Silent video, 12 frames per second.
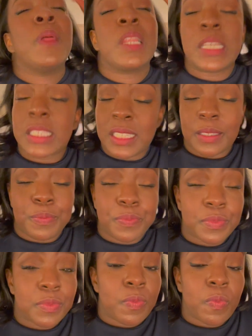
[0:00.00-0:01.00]
Listen,
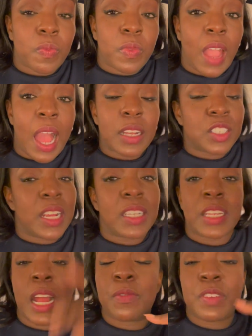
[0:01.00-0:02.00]
I done
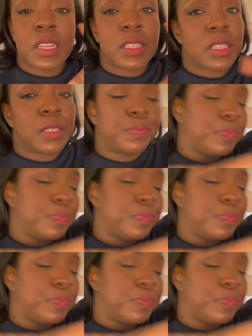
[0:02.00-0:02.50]
changed outfits.